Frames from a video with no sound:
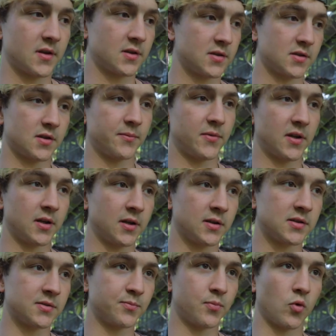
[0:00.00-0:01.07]
something
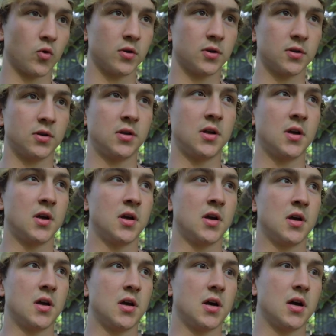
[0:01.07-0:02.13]
else important
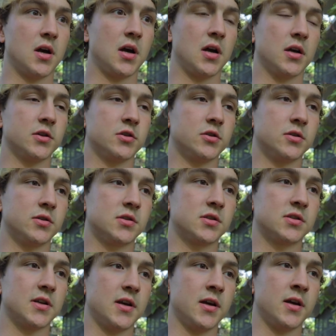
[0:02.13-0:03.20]
I should
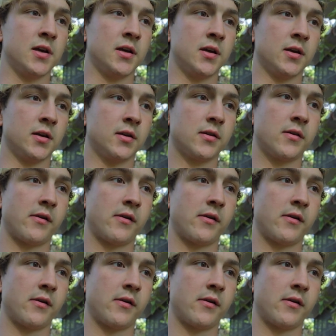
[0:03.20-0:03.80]
say.